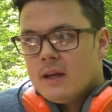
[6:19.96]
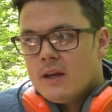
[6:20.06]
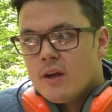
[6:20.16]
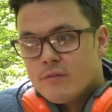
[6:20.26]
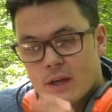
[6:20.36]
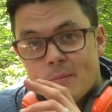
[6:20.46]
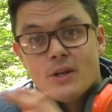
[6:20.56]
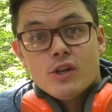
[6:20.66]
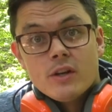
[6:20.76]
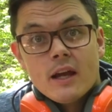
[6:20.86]
of
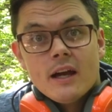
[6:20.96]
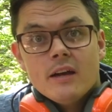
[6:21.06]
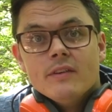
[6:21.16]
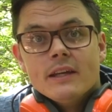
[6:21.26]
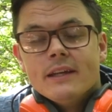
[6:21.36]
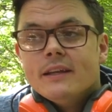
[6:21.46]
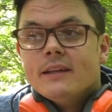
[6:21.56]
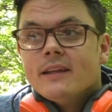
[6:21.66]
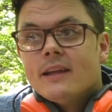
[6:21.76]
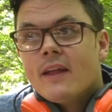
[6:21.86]
commission carving,
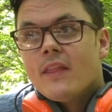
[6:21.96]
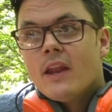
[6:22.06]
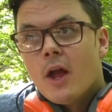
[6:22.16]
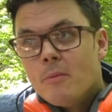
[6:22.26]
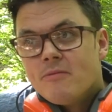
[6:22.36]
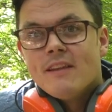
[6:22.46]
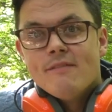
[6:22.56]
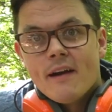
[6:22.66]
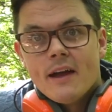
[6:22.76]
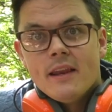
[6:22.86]
and then hopefully
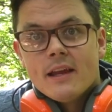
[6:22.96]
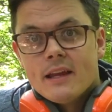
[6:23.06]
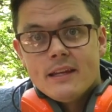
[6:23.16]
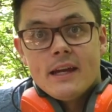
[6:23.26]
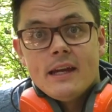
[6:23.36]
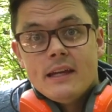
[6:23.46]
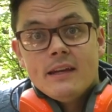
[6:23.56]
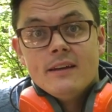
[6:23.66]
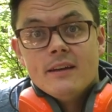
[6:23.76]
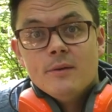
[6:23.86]
finding a day
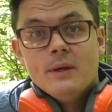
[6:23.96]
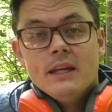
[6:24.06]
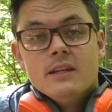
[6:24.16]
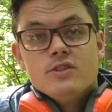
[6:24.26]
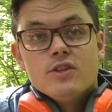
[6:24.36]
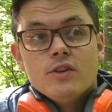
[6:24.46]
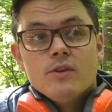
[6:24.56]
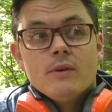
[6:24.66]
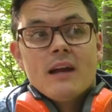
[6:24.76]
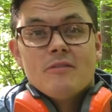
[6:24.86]
a week to
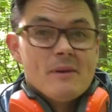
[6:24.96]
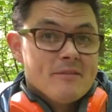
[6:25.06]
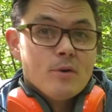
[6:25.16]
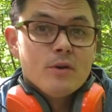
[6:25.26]
have a bit more